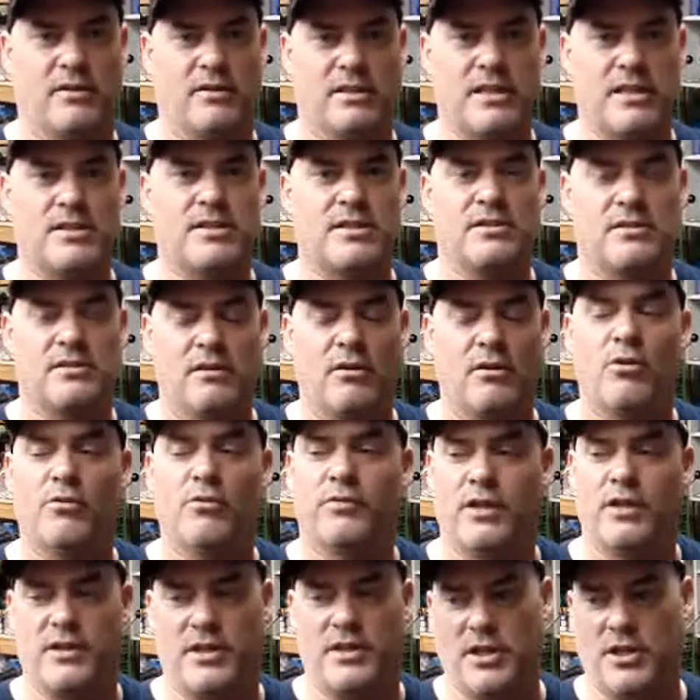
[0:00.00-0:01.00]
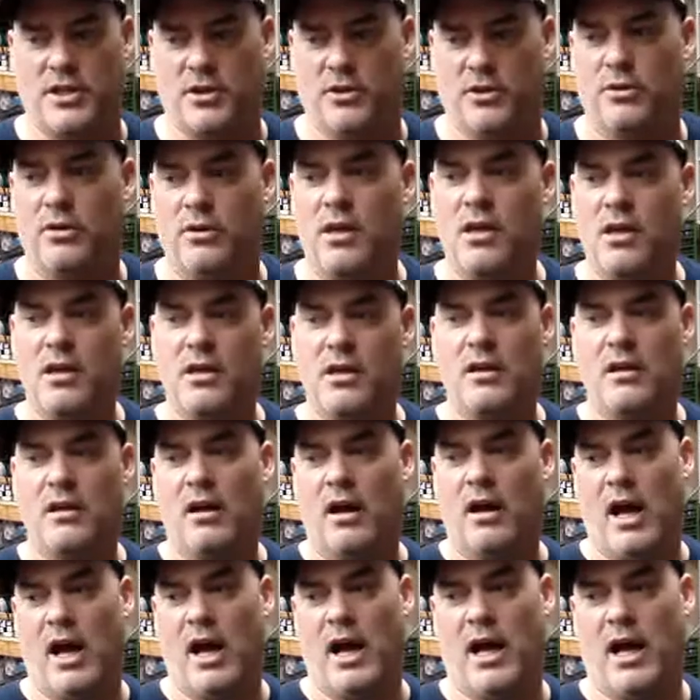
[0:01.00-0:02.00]
at least hopefully they do.
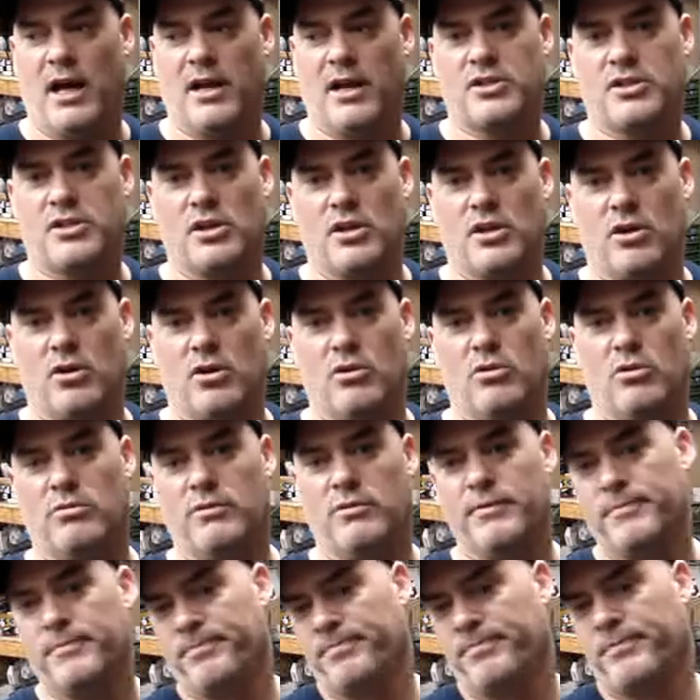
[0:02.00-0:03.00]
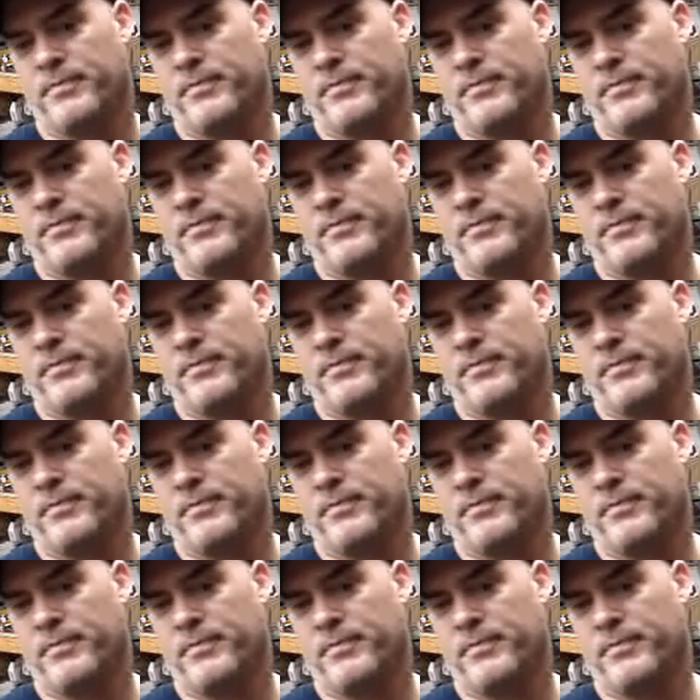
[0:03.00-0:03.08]
So,